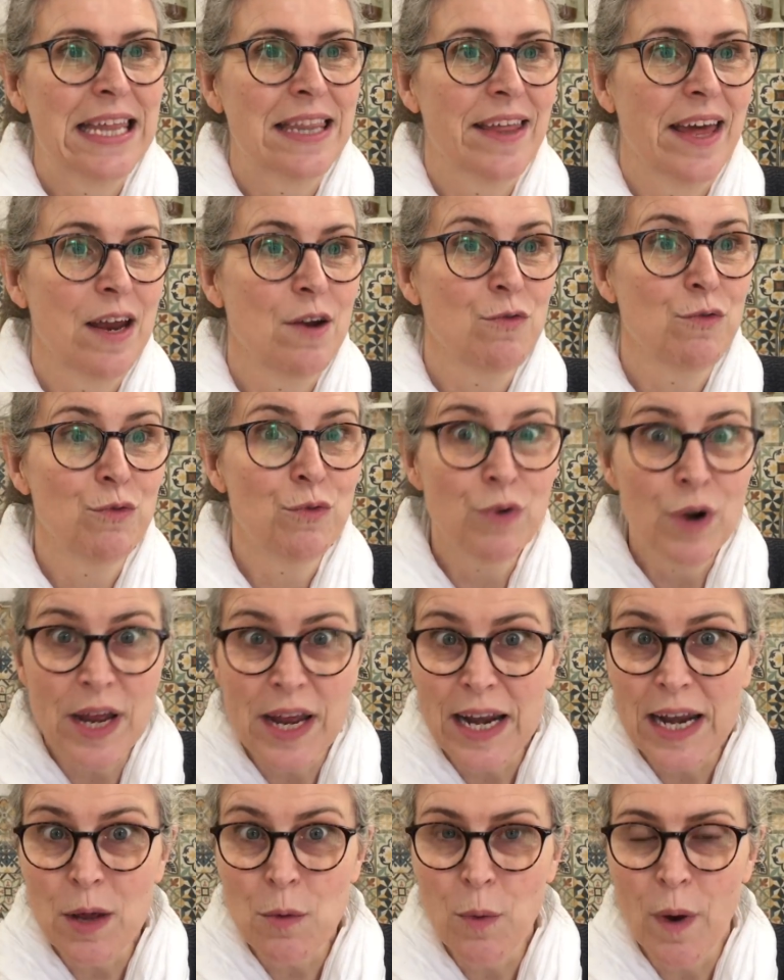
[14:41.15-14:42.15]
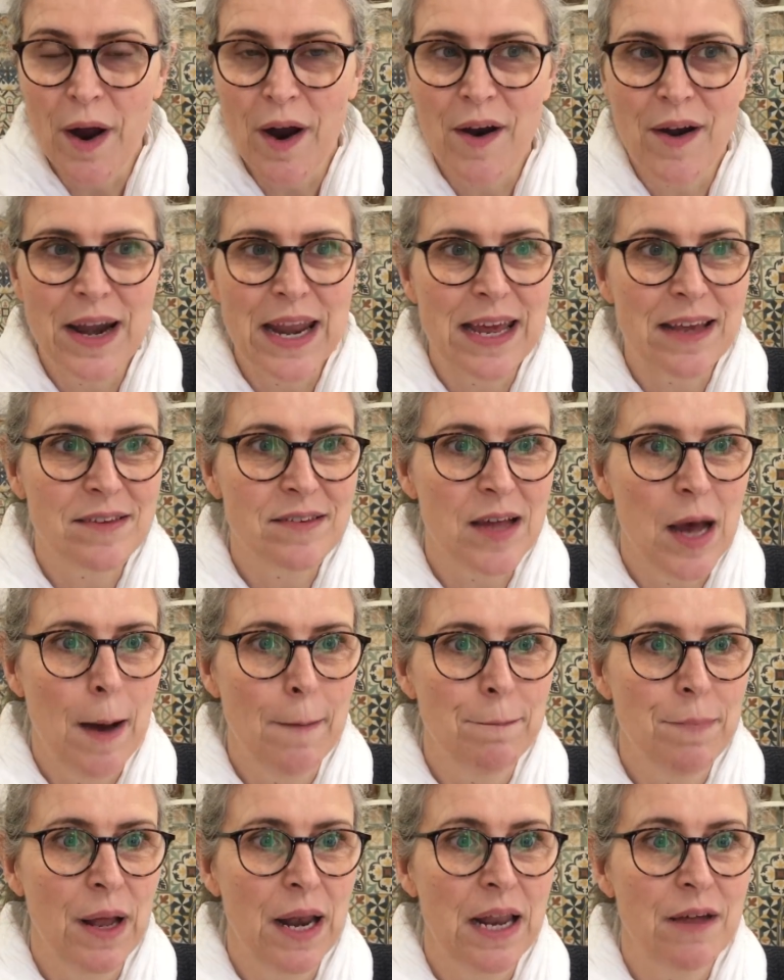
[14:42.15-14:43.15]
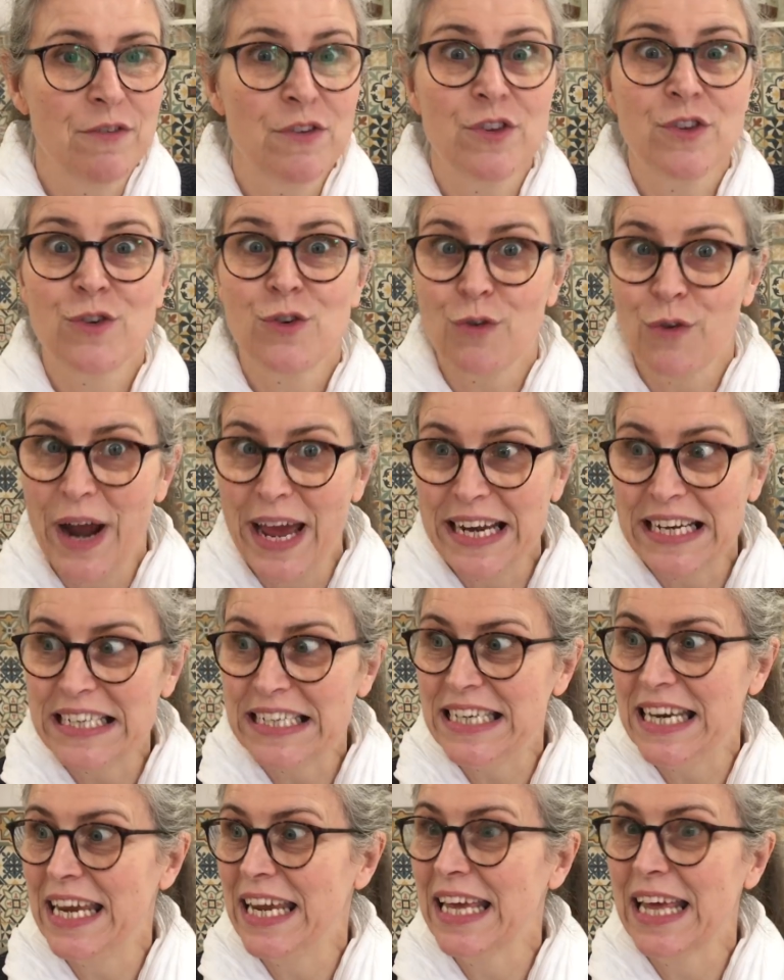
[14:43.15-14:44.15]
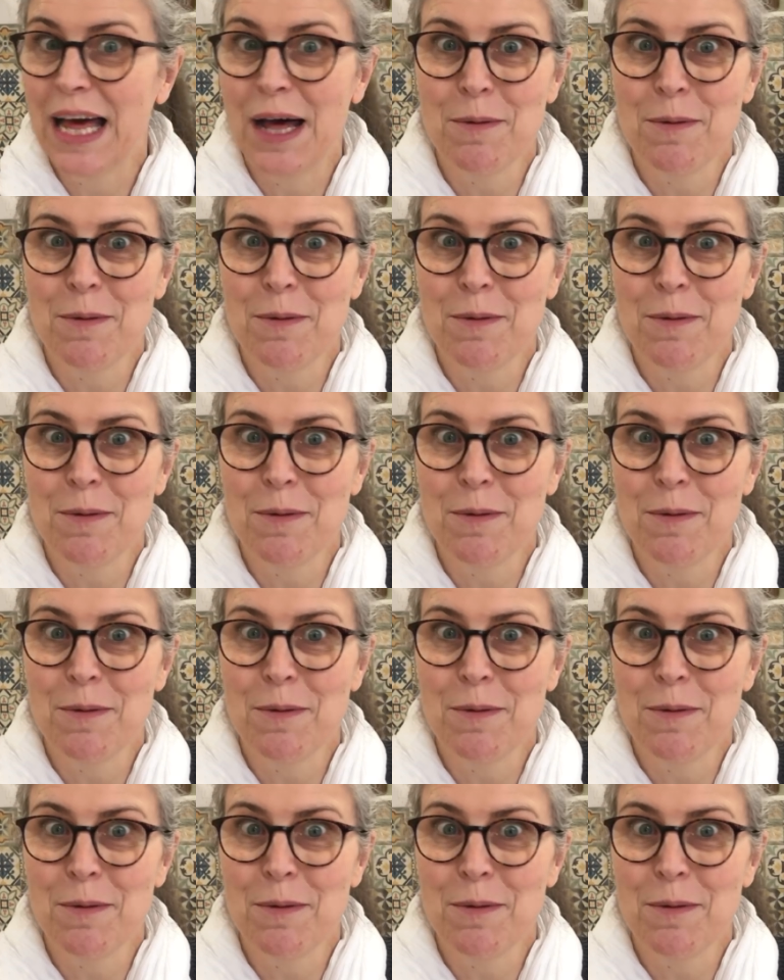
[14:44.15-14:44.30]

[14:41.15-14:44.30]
They really were an example of stretching